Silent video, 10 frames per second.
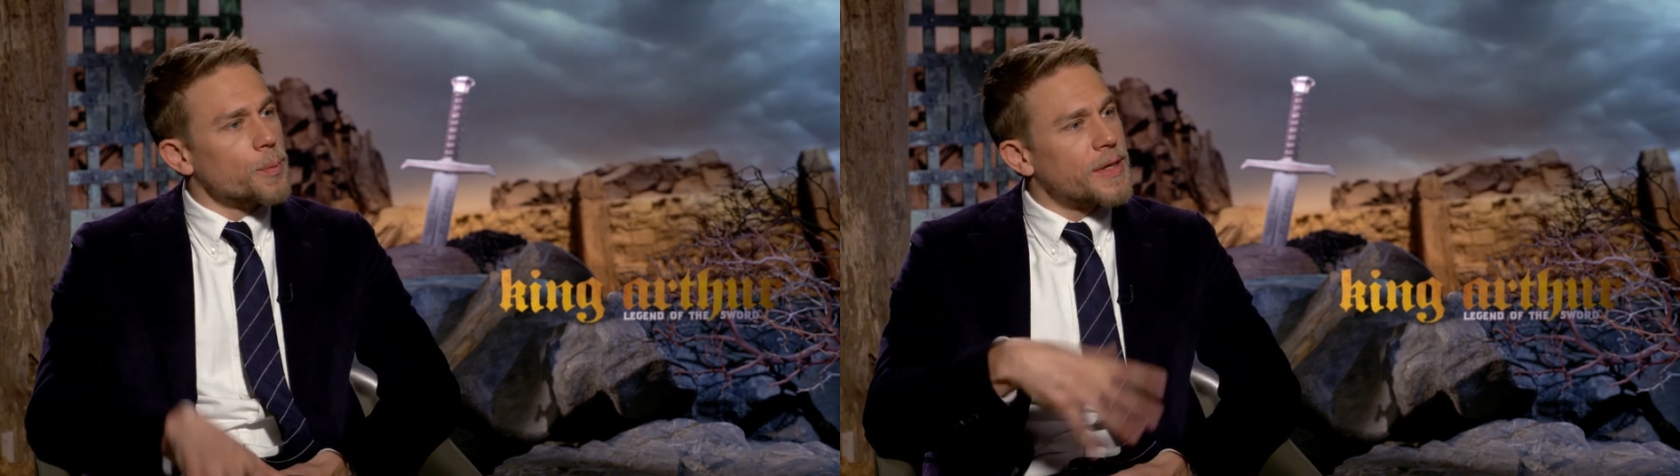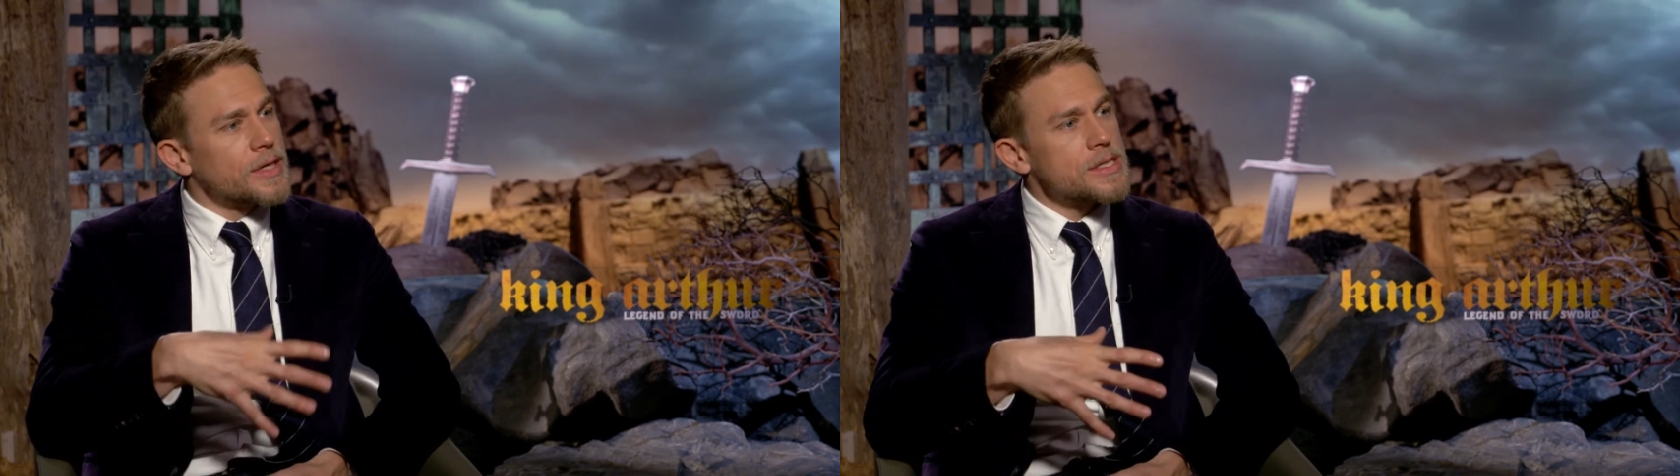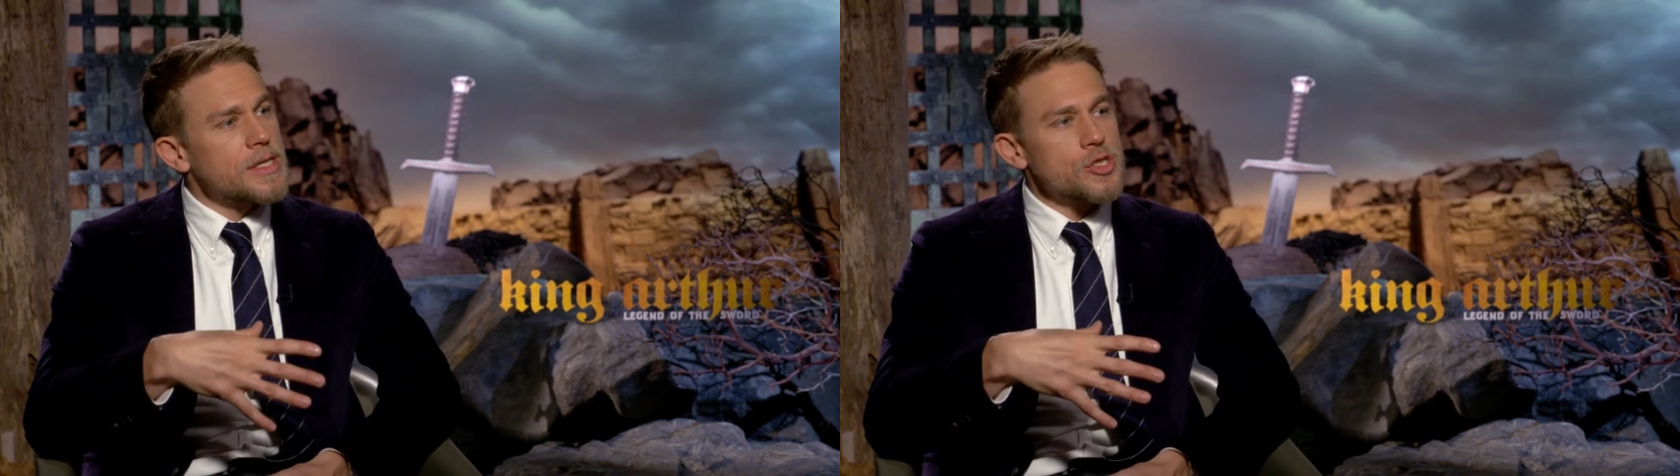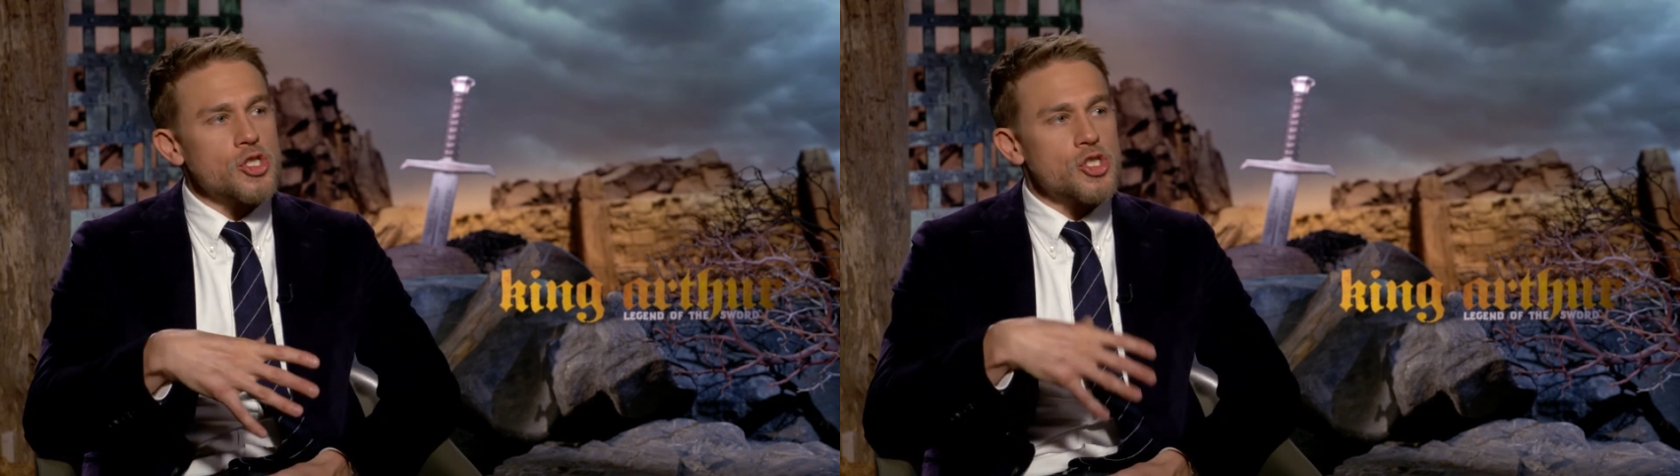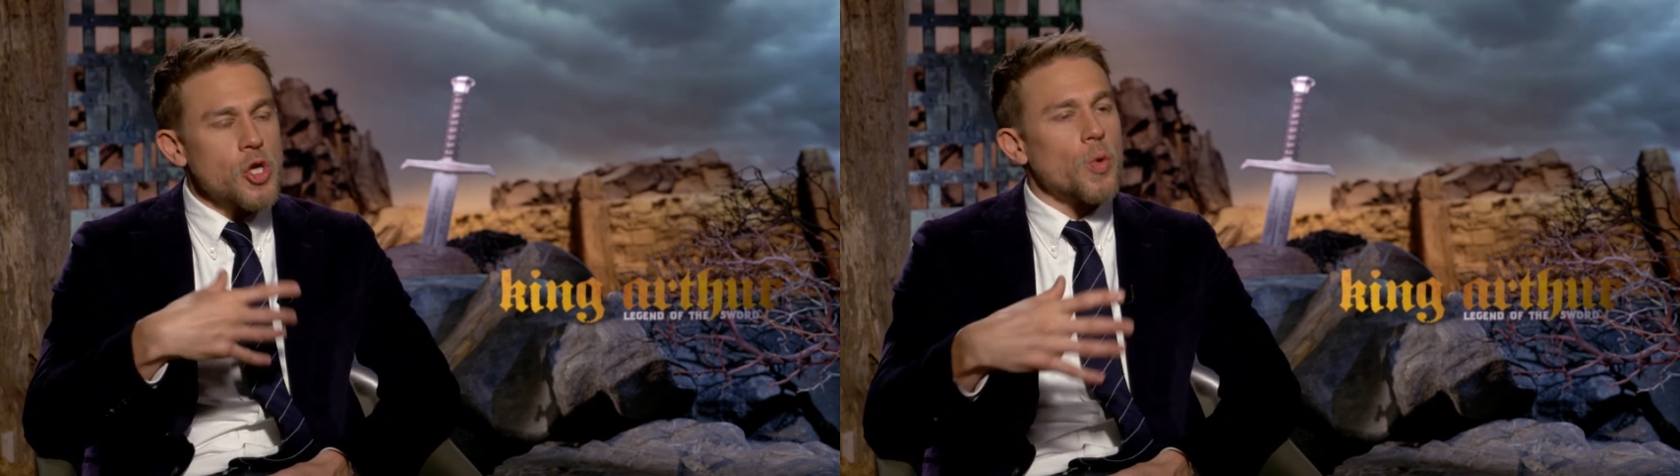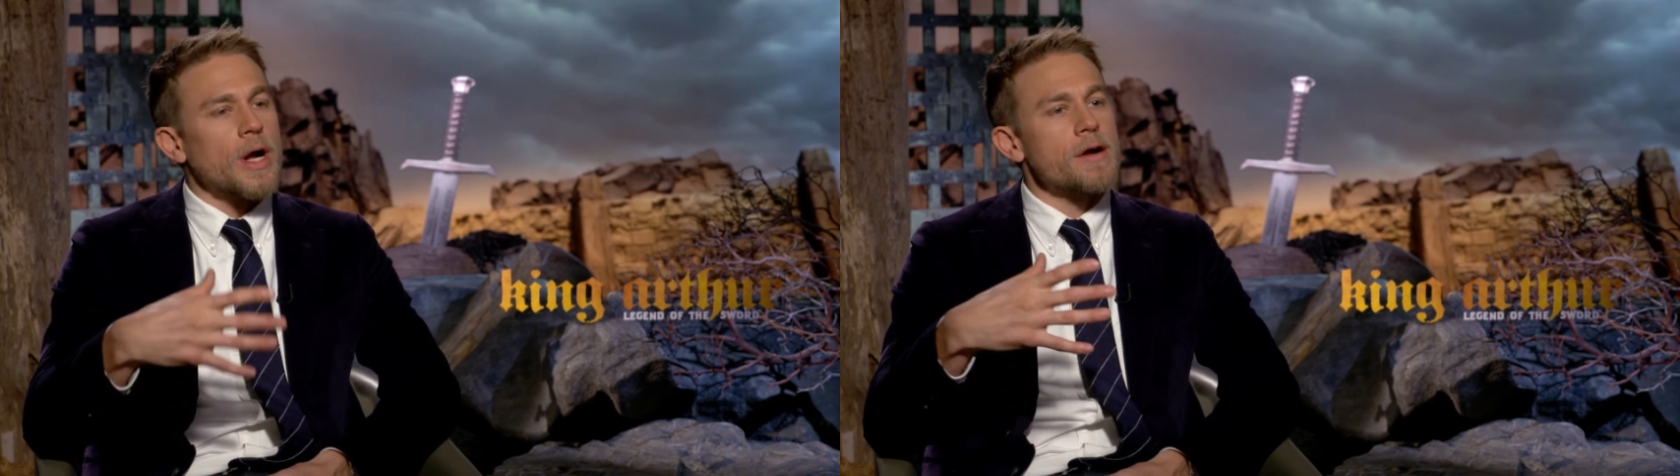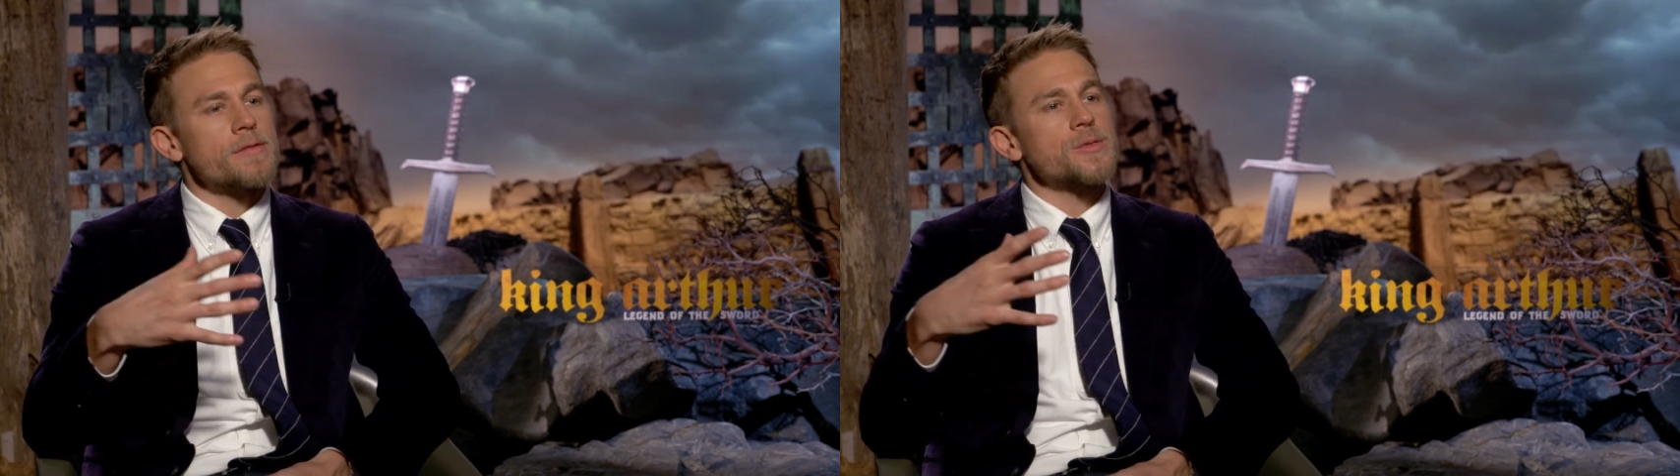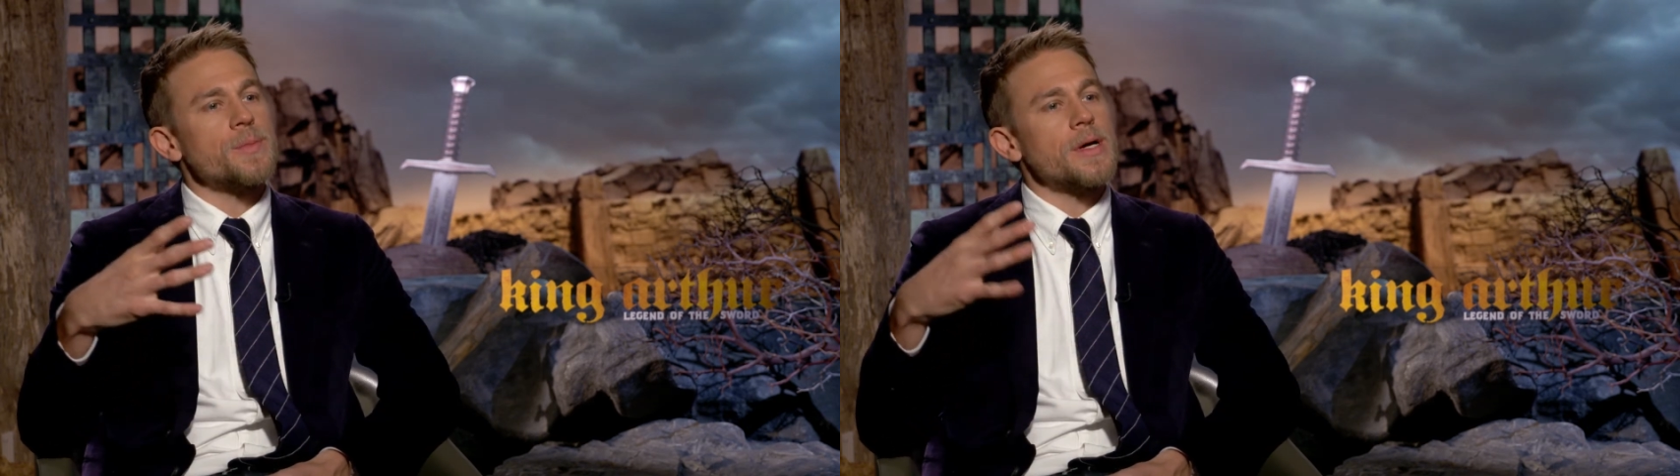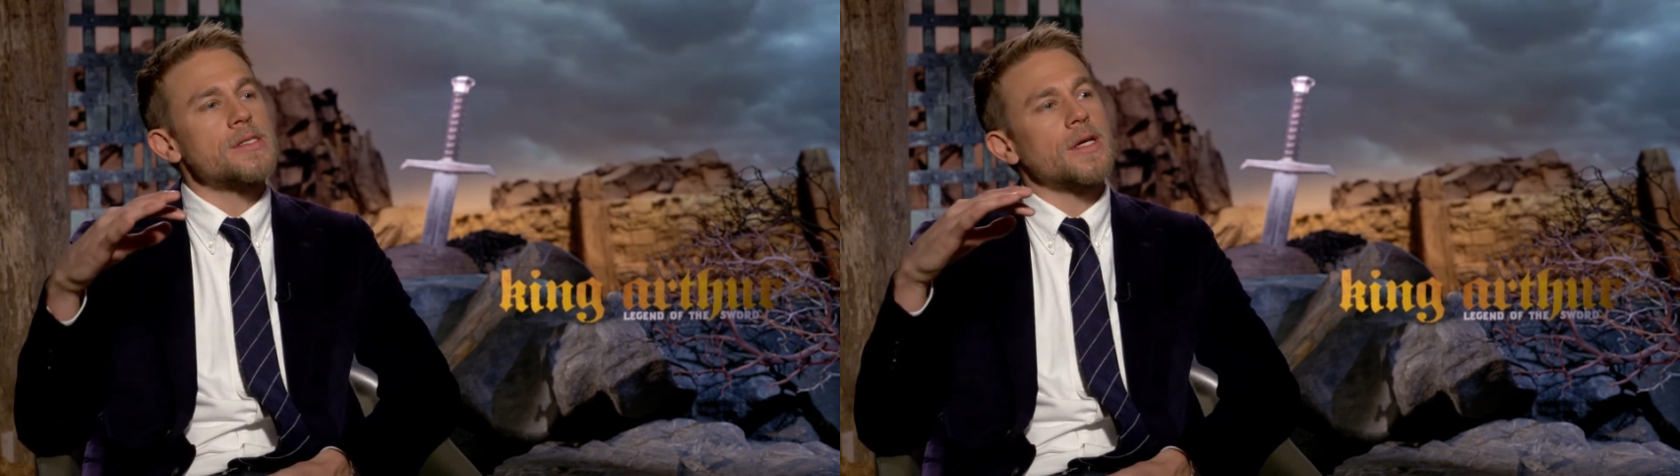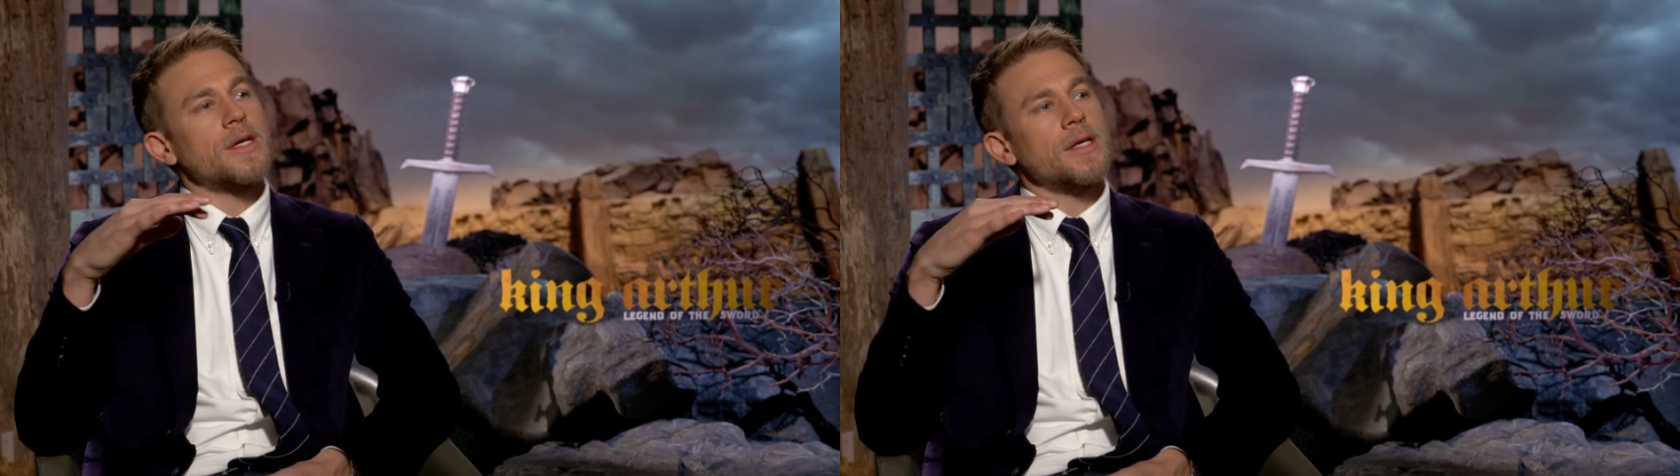because he is just so
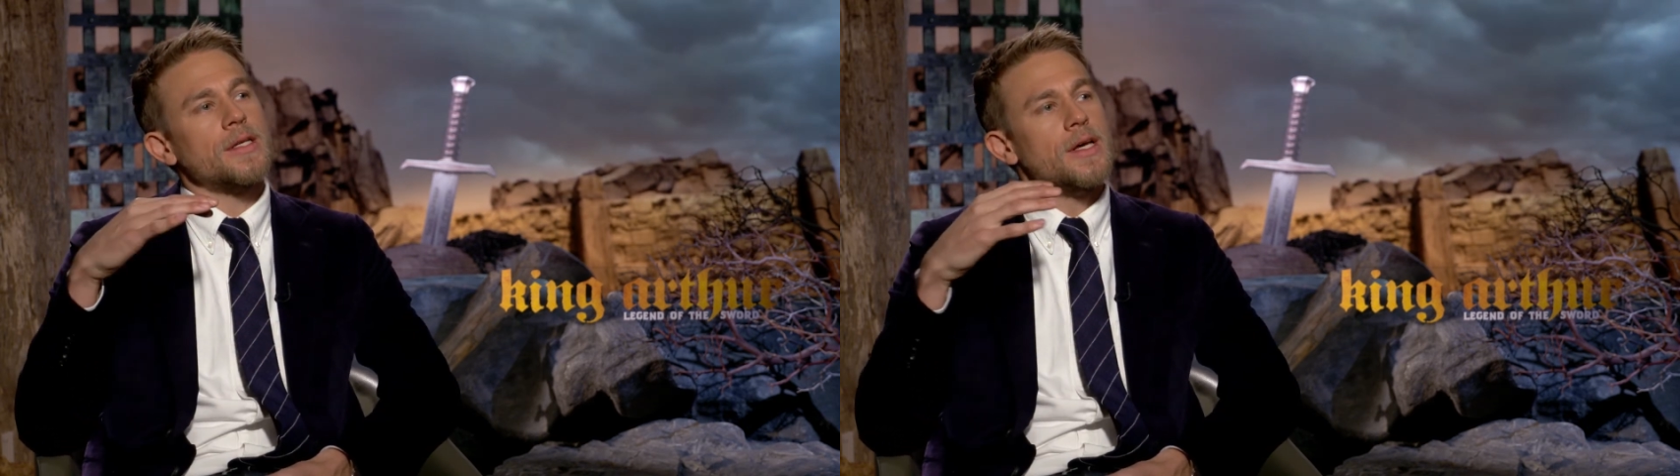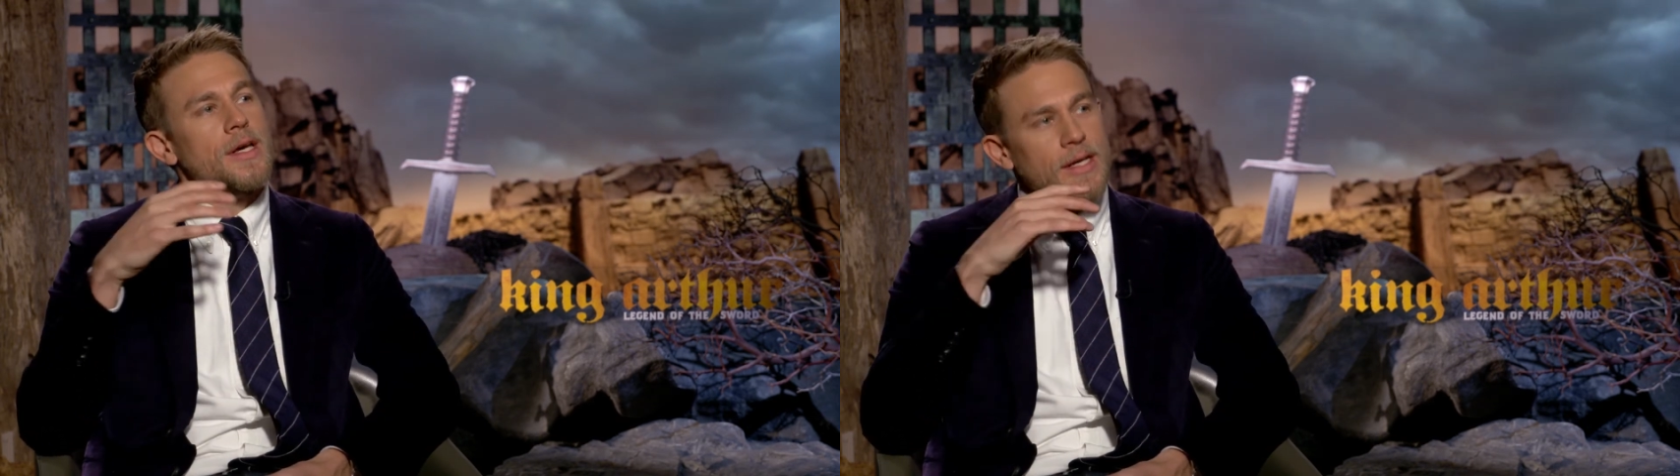charismatic and,